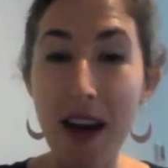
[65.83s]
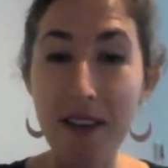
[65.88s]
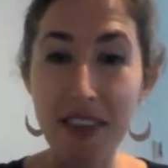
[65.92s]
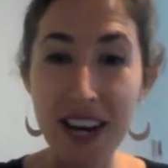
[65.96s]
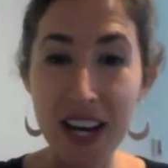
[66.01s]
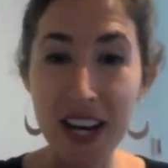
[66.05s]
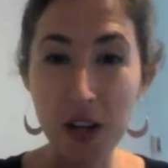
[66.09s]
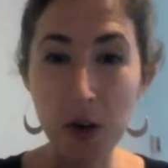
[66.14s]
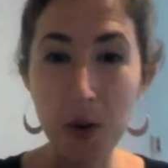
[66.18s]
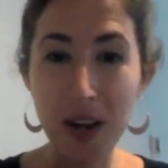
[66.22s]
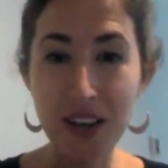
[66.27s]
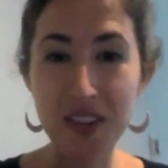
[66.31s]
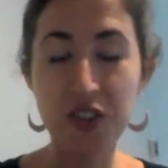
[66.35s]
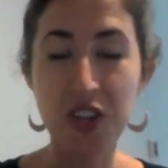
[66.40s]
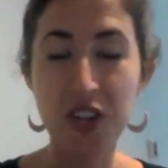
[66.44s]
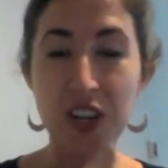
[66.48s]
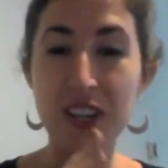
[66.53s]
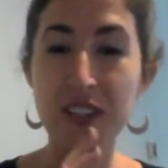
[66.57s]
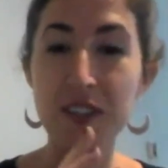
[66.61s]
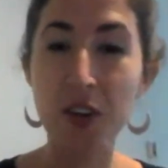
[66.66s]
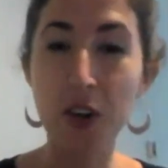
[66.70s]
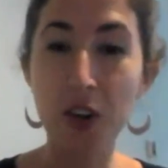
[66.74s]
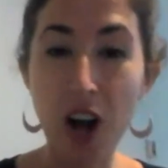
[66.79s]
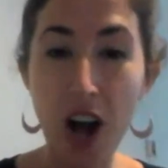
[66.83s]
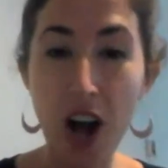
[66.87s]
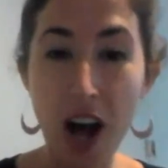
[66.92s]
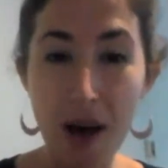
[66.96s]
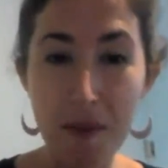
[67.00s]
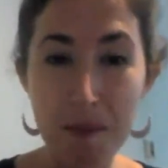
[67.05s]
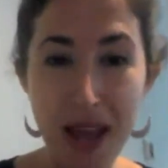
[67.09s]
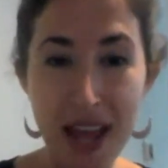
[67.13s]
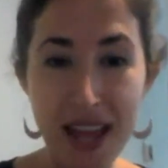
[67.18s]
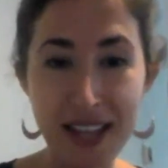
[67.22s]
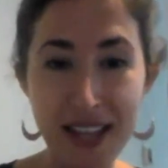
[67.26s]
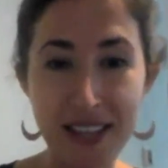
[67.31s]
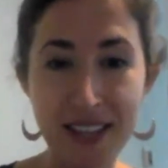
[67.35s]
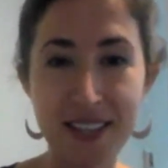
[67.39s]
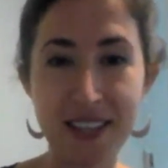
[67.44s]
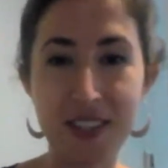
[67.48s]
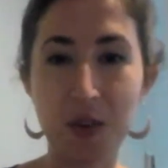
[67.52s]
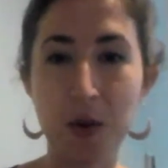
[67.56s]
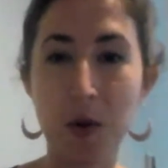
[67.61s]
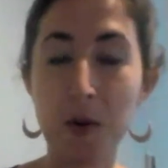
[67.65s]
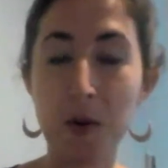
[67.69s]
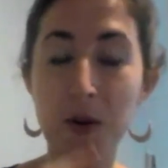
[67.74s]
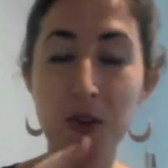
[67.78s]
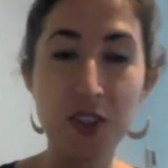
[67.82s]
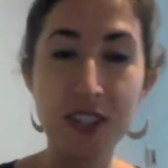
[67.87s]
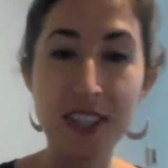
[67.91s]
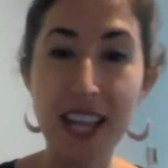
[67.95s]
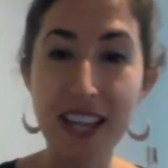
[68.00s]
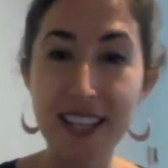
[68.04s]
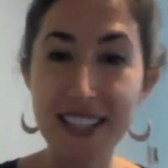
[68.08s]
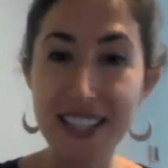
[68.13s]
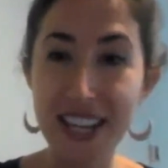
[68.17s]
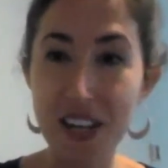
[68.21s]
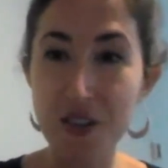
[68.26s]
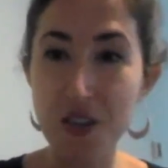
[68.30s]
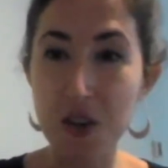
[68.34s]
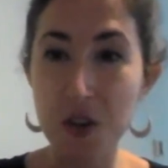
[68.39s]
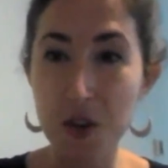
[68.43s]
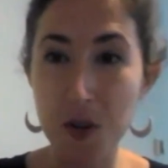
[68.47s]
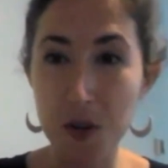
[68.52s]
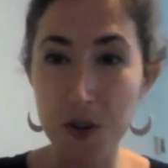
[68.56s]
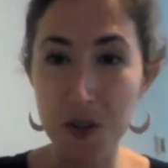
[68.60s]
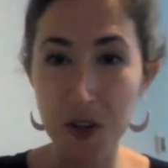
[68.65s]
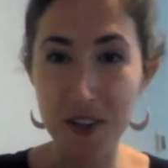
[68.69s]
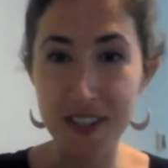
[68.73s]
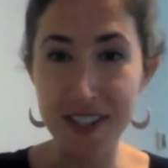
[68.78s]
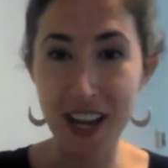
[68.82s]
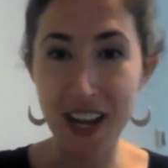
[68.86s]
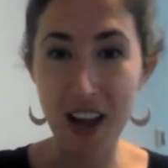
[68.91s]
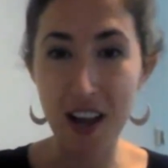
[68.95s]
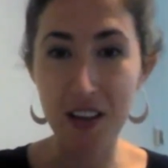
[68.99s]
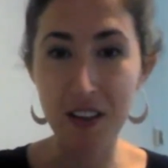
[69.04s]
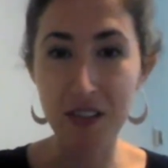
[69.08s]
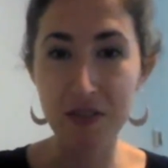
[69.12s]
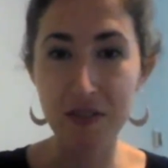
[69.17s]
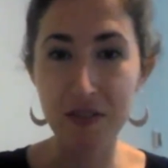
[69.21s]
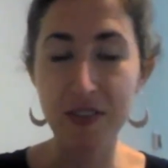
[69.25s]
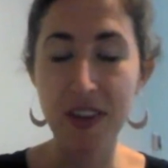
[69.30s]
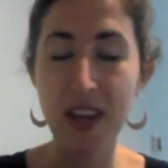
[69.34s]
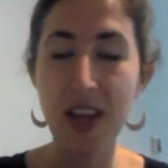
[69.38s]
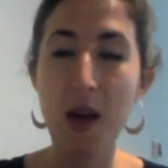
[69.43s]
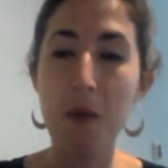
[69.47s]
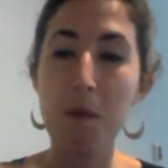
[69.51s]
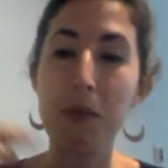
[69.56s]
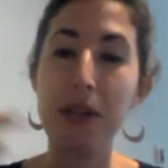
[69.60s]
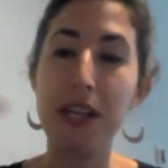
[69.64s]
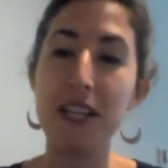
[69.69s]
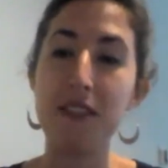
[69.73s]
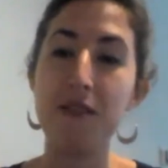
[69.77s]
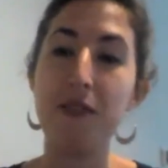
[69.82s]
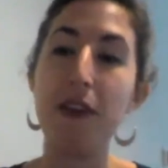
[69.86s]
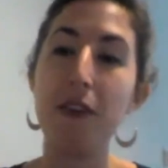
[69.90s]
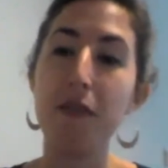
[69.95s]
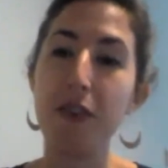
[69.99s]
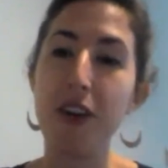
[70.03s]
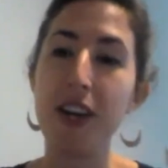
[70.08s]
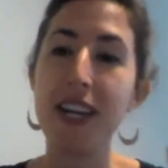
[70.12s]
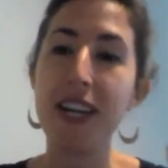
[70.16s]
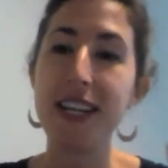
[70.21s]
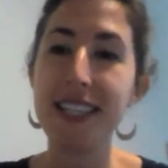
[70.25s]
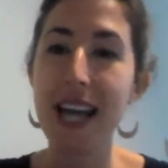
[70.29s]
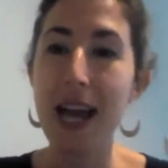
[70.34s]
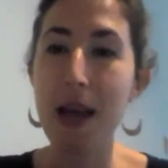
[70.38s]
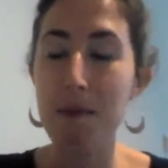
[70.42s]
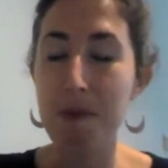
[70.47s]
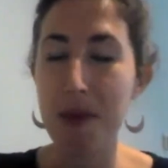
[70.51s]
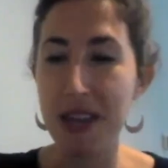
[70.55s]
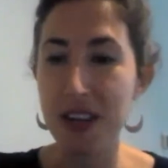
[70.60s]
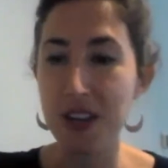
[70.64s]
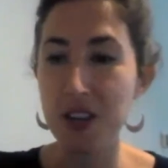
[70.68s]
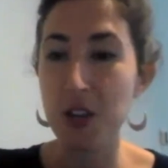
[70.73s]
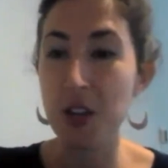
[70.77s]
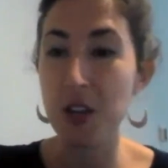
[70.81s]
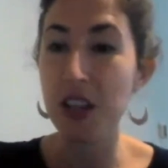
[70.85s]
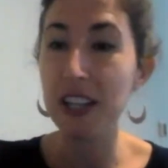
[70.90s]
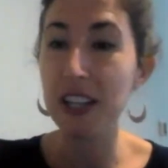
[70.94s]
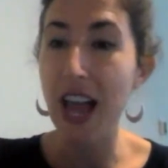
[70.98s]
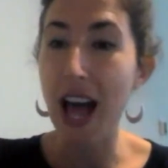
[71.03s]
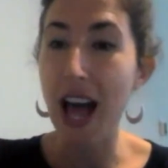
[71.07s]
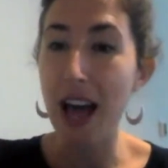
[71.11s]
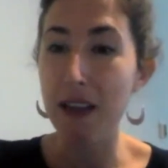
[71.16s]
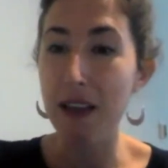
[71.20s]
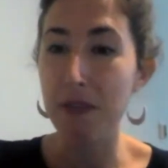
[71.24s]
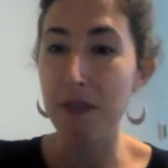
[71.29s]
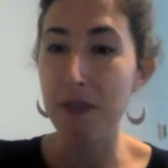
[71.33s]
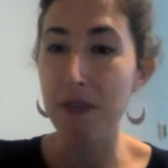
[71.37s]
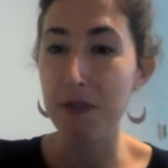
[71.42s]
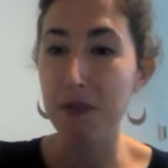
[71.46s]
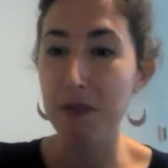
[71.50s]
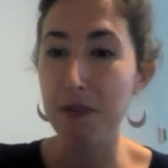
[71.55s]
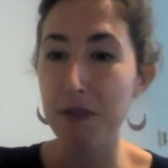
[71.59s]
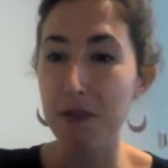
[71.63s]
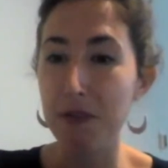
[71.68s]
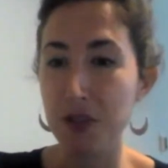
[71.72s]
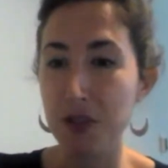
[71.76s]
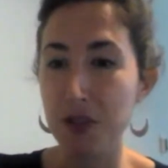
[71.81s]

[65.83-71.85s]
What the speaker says: If you have any questions or comments or would just like to introduce yourself, please feel free to type into the live